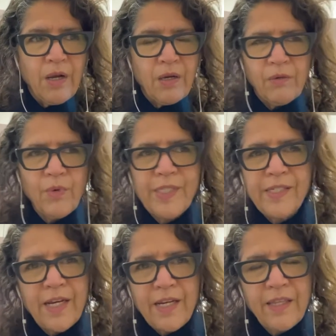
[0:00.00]

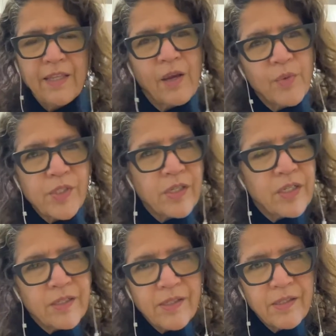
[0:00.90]
wasn't anything that was going
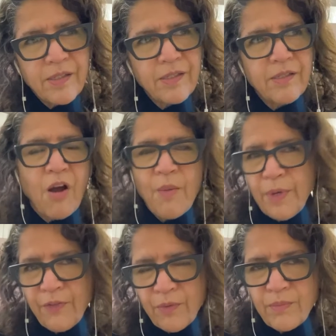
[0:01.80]
to stop
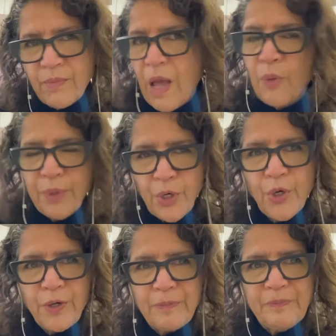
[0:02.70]
me from helping her.